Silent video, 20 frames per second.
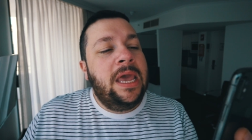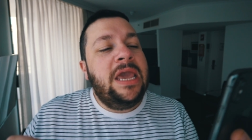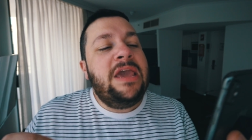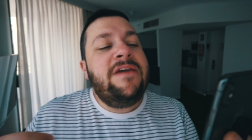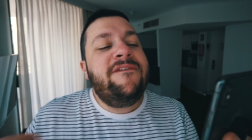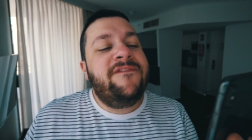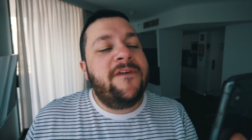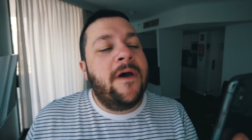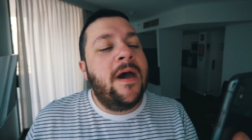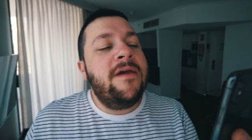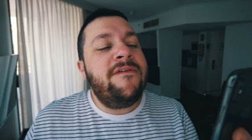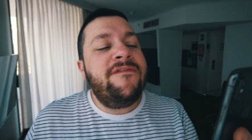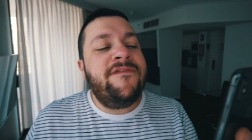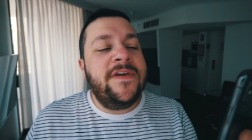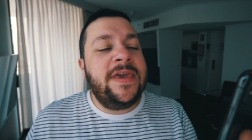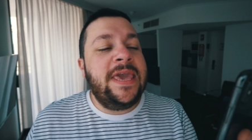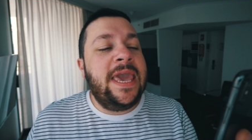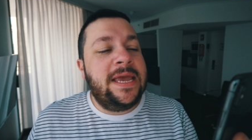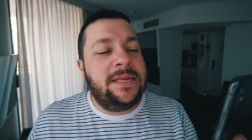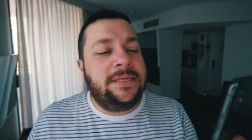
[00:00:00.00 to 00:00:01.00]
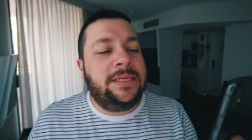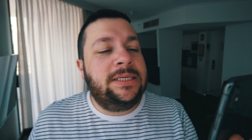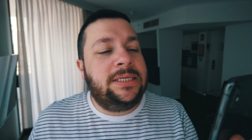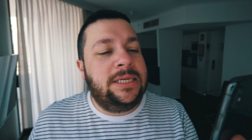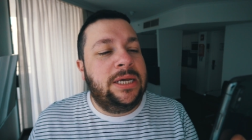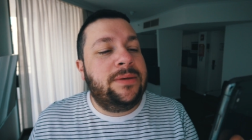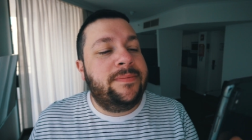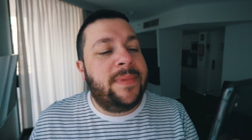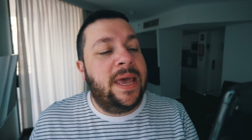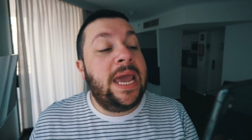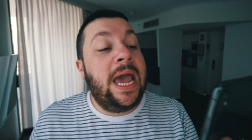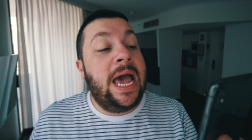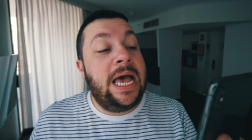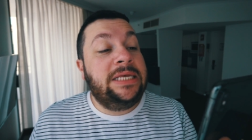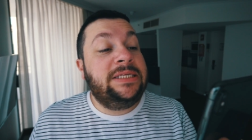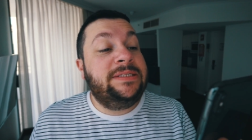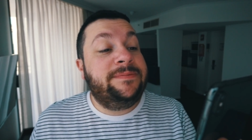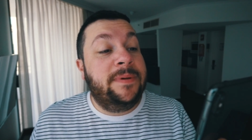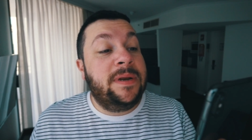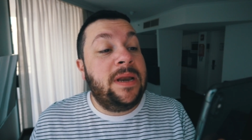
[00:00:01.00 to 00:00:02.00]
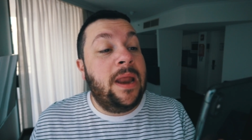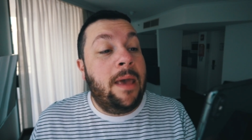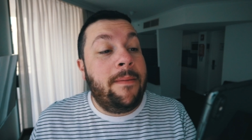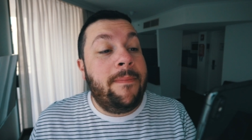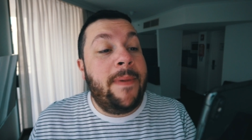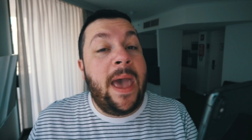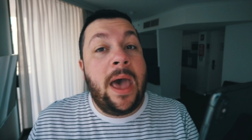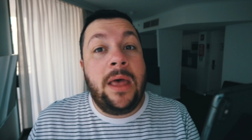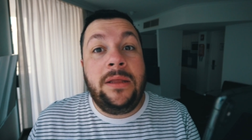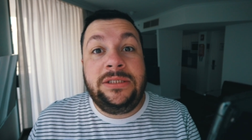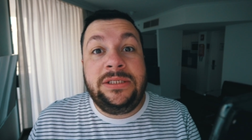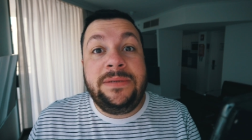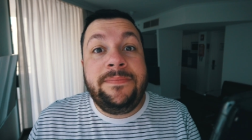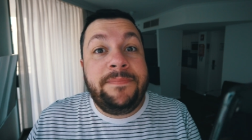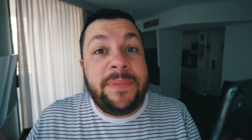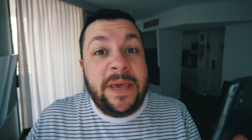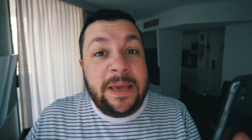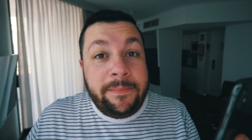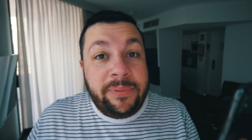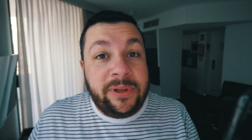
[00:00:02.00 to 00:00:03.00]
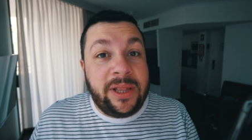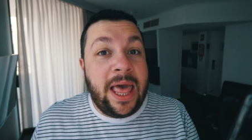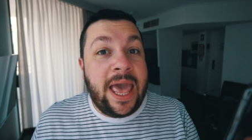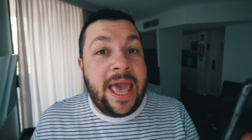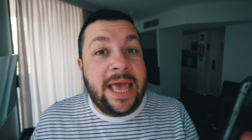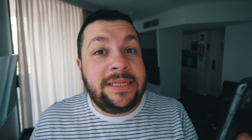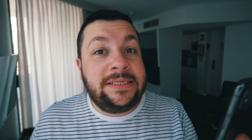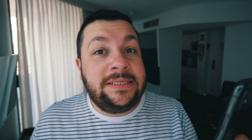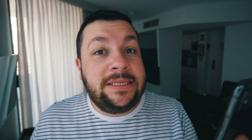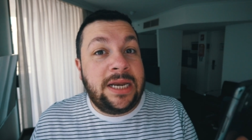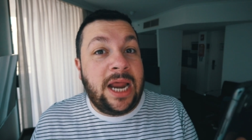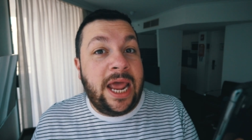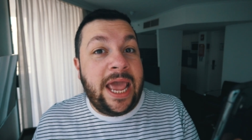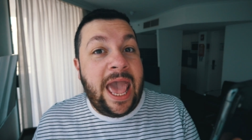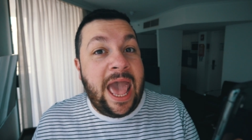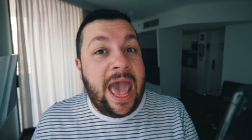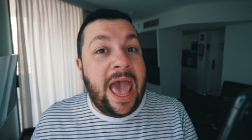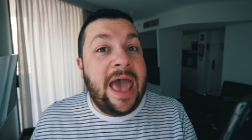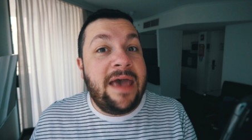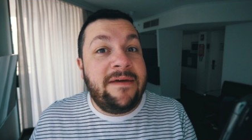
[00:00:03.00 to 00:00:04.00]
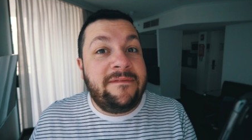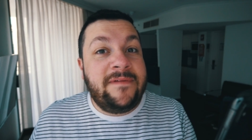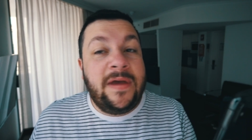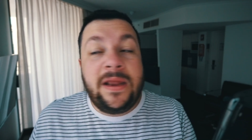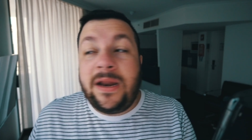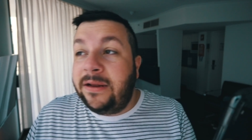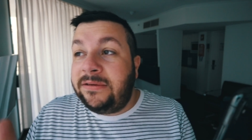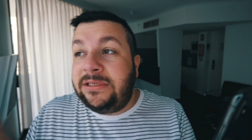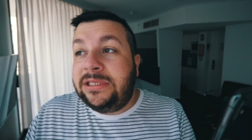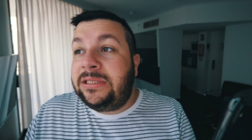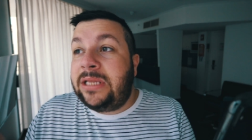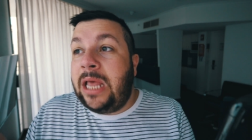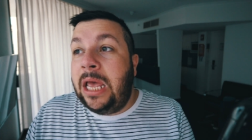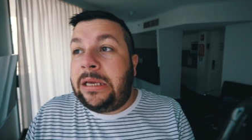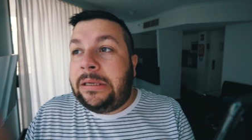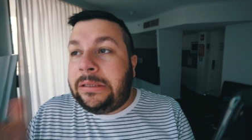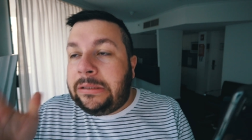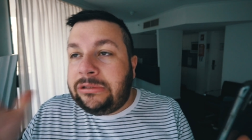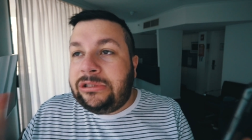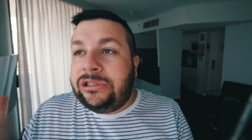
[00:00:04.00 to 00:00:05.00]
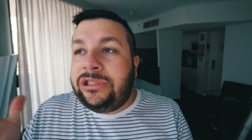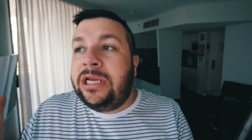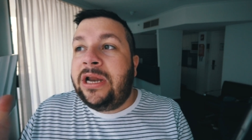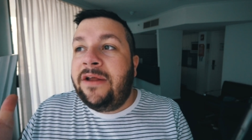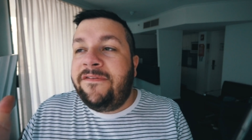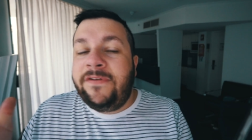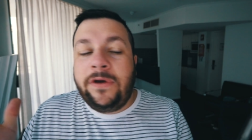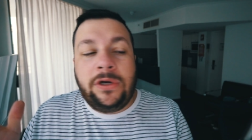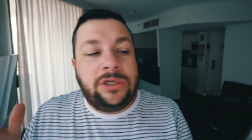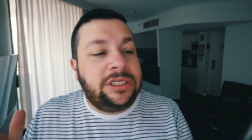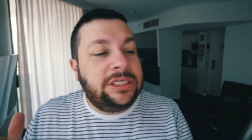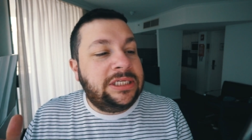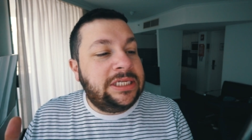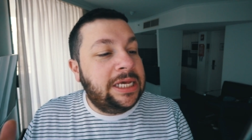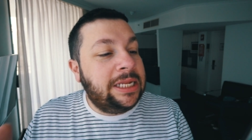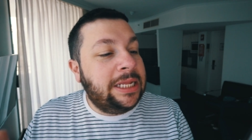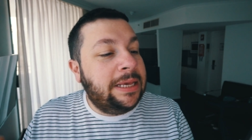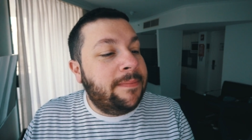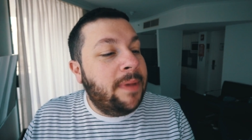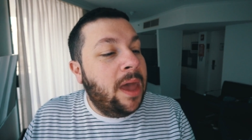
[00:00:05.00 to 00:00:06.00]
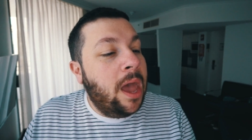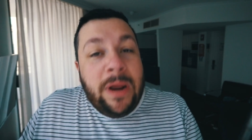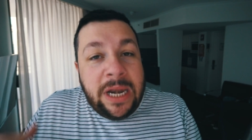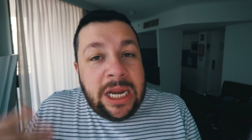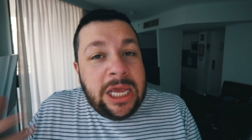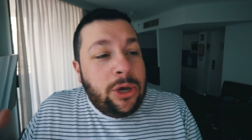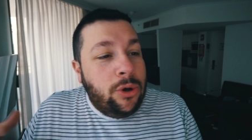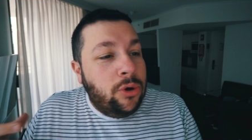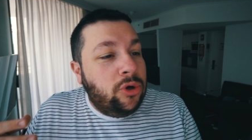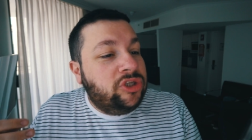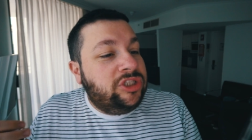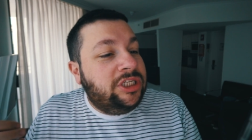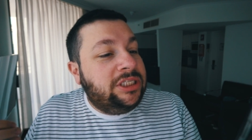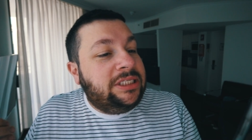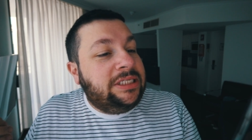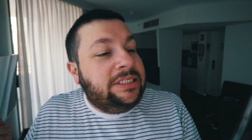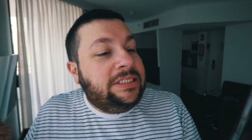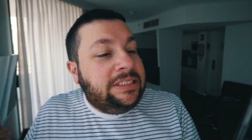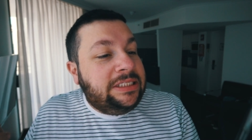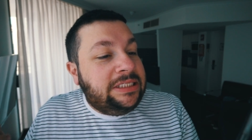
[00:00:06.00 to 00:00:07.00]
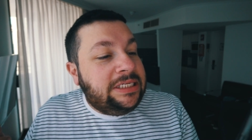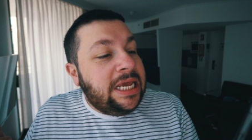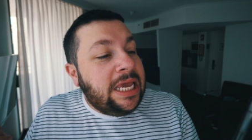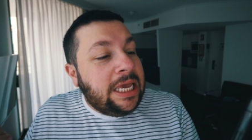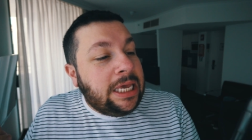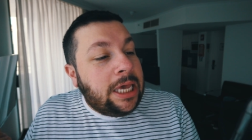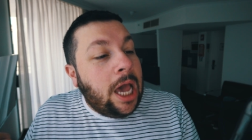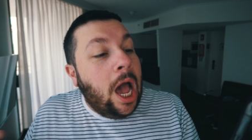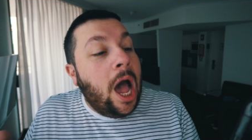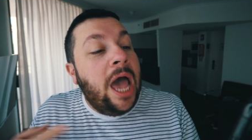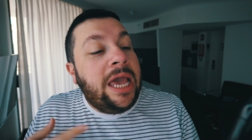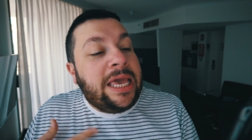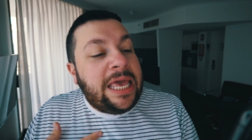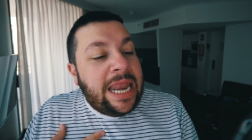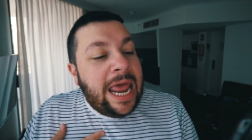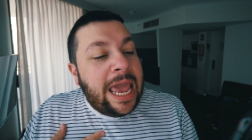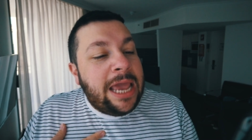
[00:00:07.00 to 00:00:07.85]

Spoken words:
If I forget to tell my husband about some big plans that I have, and I just like, oh shit, I forgot to tell him. When he causes a stink, I get